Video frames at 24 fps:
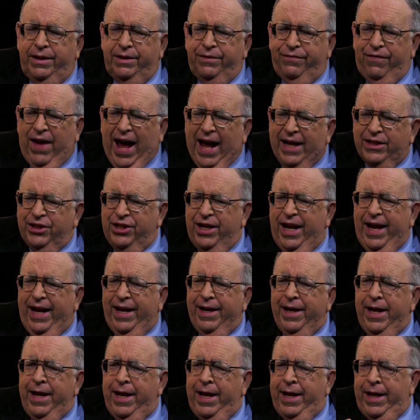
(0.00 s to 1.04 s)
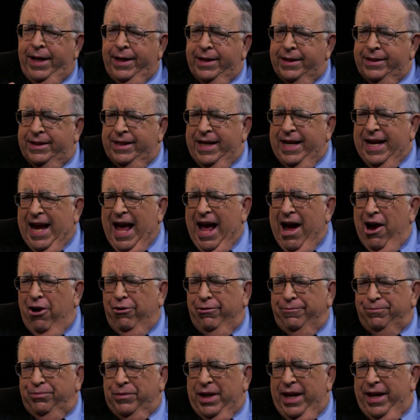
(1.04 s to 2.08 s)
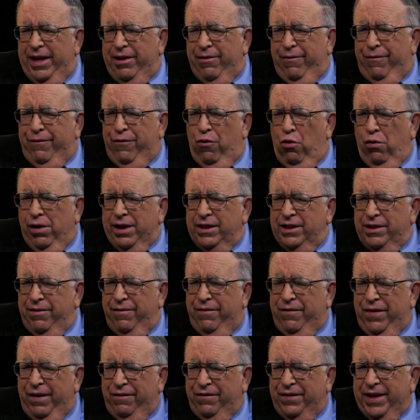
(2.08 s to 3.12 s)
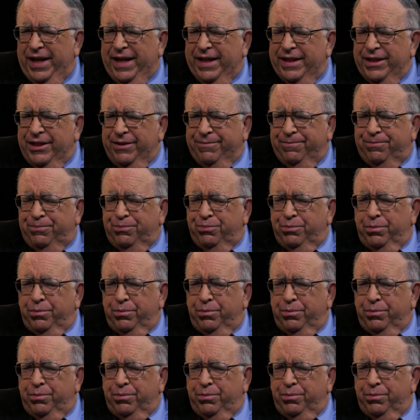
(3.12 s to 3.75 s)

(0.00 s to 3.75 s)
fascinating to see how in the 40s and 50s,